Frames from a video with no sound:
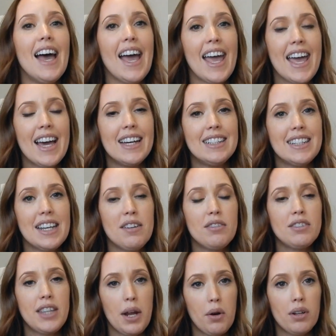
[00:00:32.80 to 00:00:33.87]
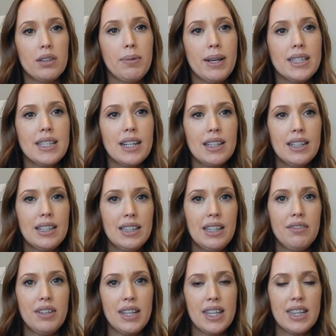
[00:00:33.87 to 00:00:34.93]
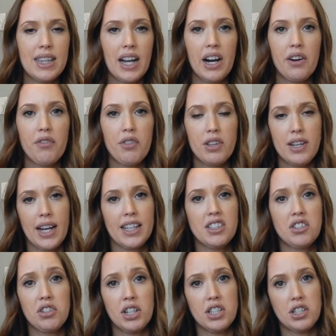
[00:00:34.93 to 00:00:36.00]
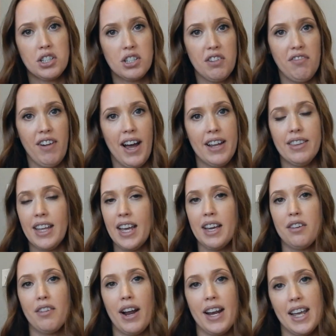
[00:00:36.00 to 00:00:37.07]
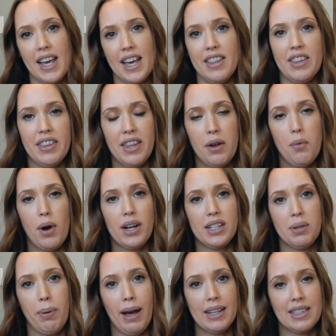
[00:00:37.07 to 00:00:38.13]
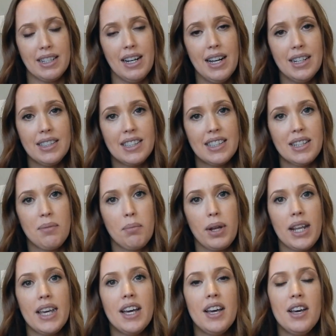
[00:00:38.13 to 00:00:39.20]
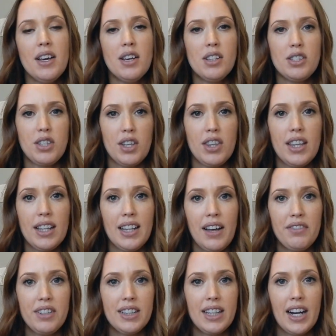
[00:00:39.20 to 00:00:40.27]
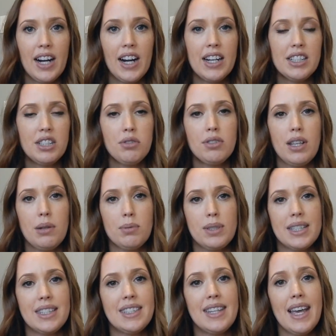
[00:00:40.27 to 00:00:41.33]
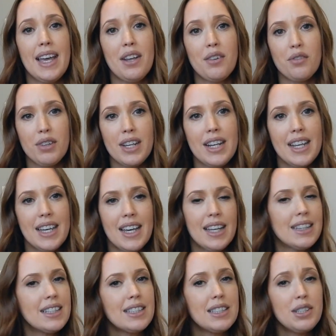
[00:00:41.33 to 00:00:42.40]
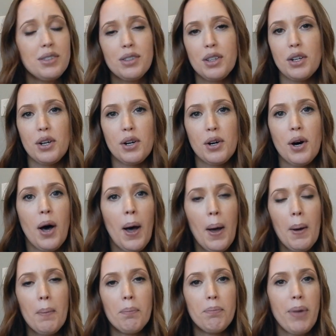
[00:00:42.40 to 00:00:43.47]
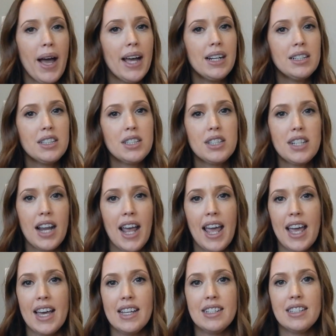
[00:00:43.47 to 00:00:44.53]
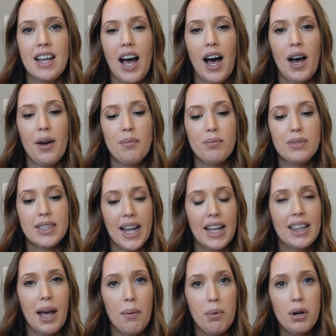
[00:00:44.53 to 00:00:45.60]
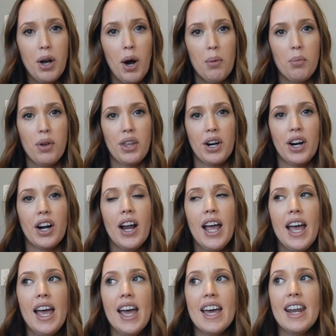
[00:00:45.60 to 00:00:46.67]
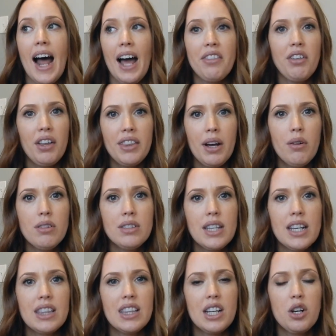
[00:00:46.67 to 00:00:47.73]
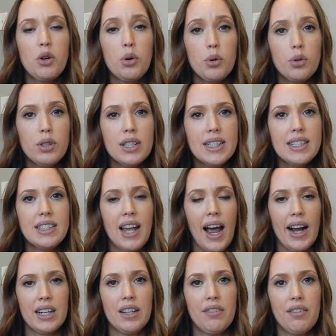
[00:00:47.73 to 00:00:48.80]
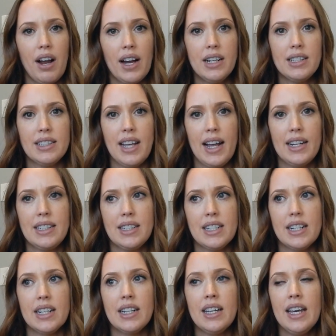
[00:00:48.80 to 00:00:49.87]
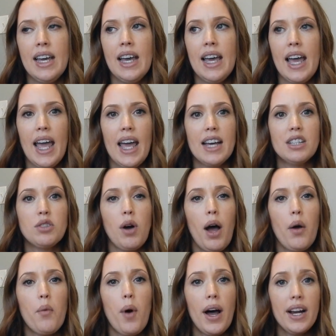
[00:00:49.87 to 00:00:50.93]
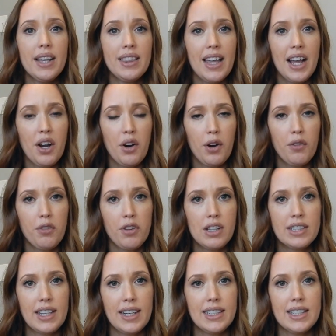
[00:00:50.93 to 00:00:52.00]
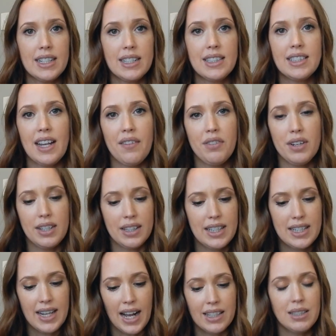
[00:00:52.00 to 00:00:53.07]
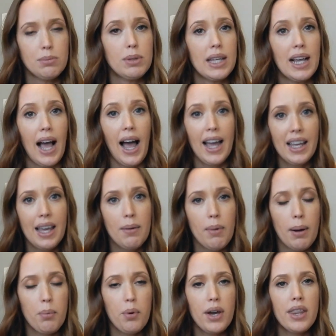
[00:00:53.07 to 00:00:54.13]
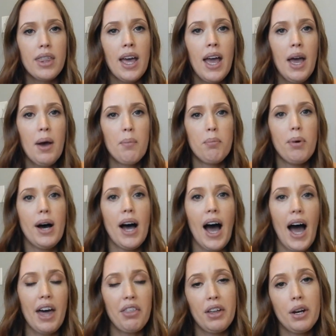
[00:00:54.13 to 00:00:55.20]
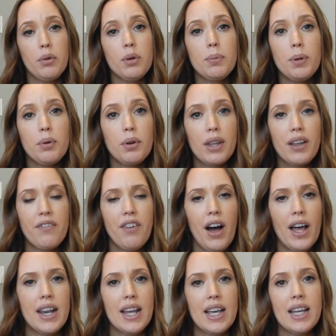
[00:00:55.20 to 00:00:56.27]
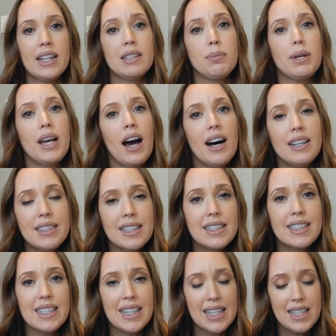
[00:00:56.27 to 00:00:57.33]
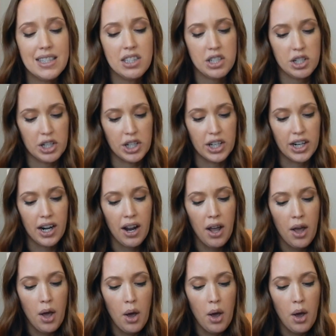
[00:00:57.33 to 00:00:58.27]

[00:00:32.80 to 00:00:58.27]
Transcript: And it, they were basically leaving it there for the next stranger to find. They had read it and then they wanted to pass it on to somebody, so they left it there, and she was able to sit and read it at this cute little bench and um, take that book home with her. And I thought that was like the coolest act of kindness idea. And so I want to thank her for this idea. It's definitely not something I came up with, but I thought it would be really fun. And because it's Easter,